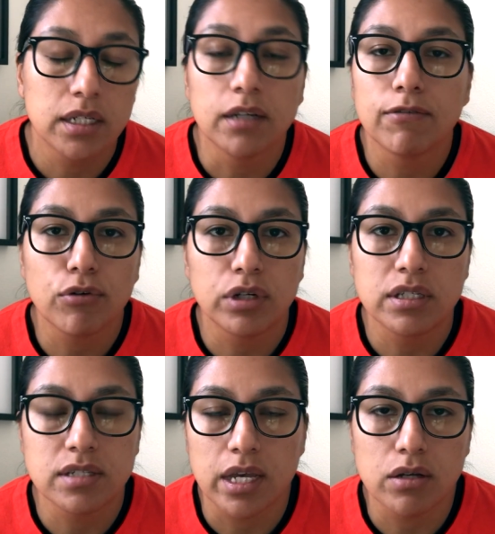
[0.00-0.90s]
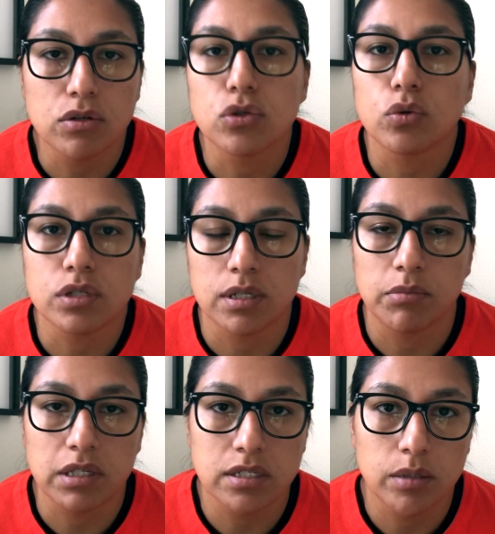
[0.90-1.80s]
converting sales, or
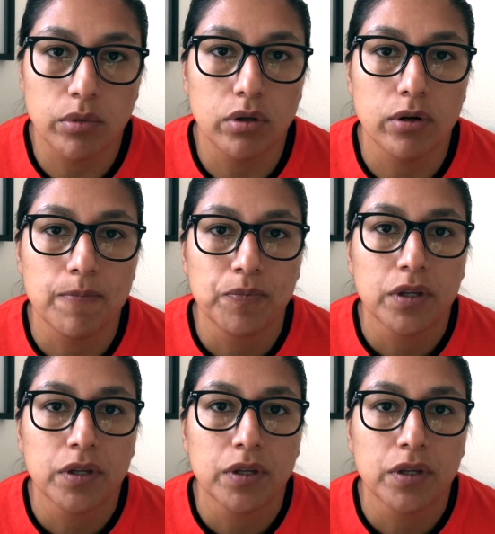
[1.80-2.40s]
something similar.